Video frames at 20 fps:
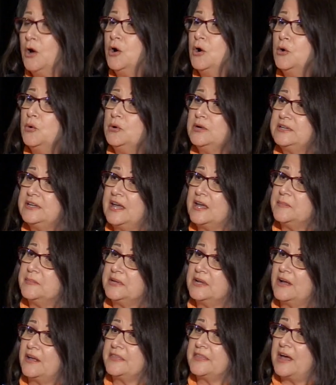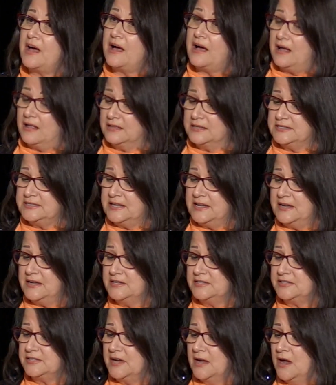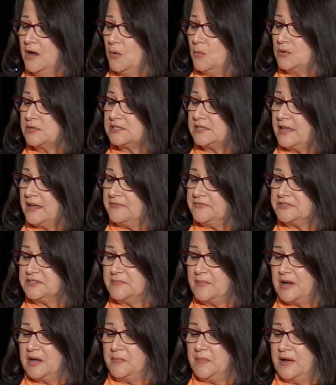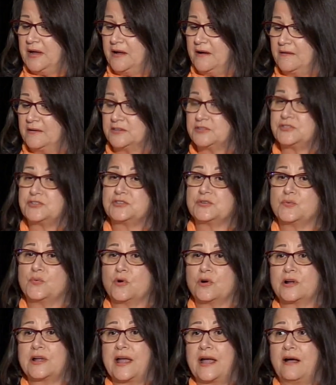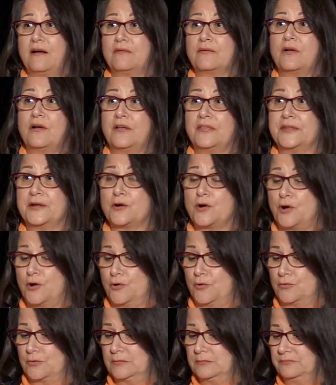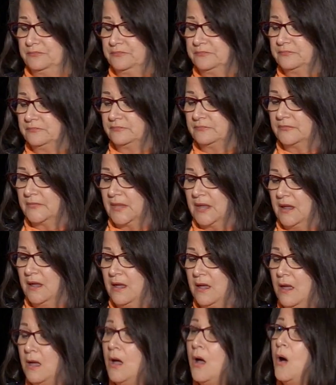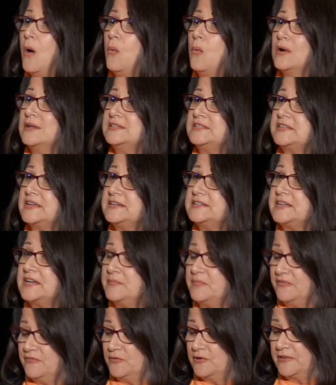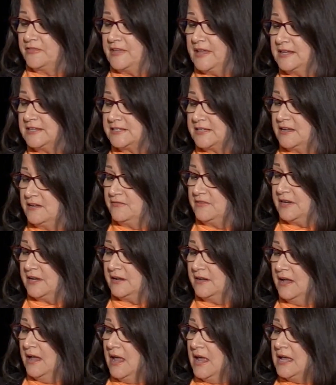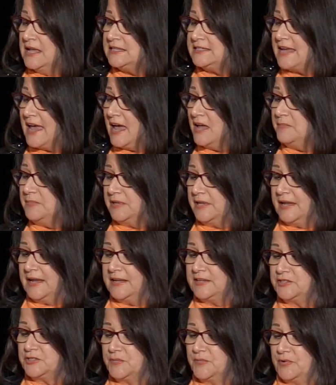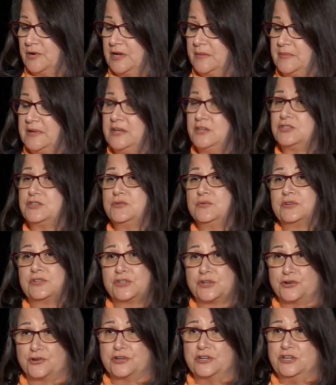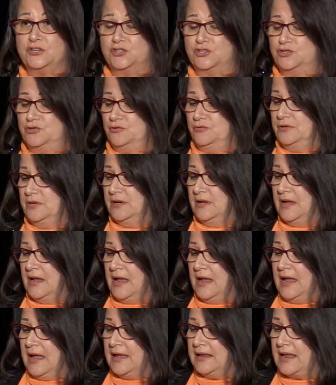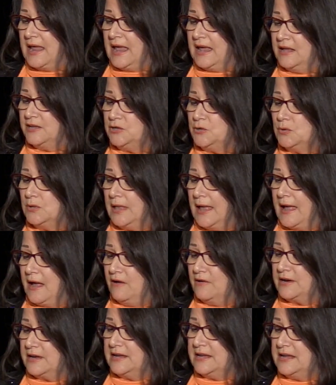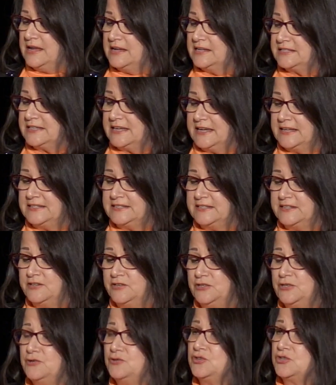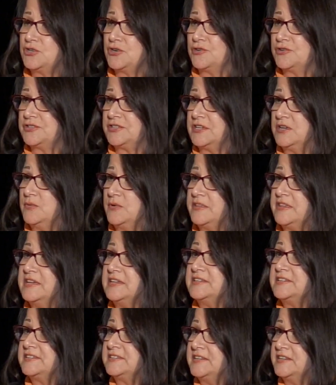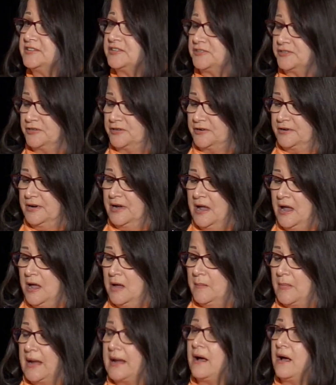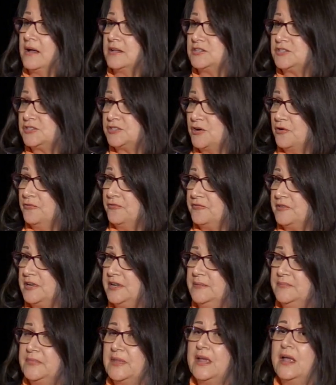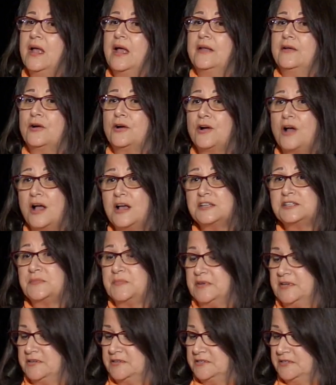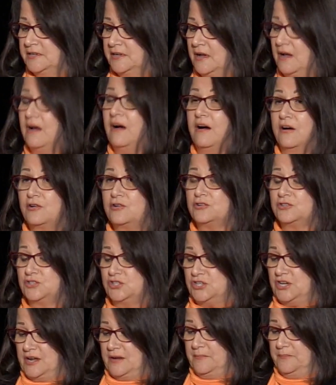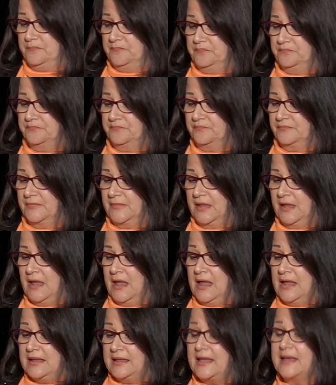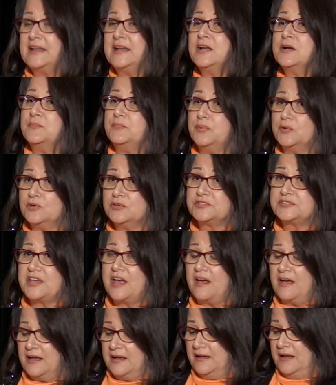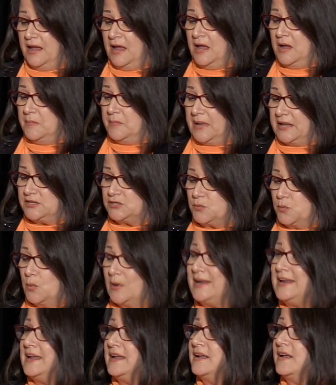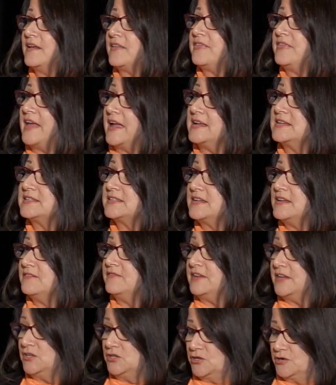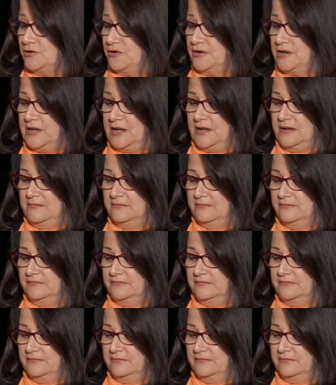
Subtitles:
Who would get me on the holidays was left to my parents to work out on their own. One Sunday before Thanksgiving, Dad planned to bring me to a turkey shoot, an annual outing he attended in New Jersey with his sister, my Aunt Sophie, and her husband, Uncle Jim. Getting a bullseye meant winning a Thanksgiving turkey.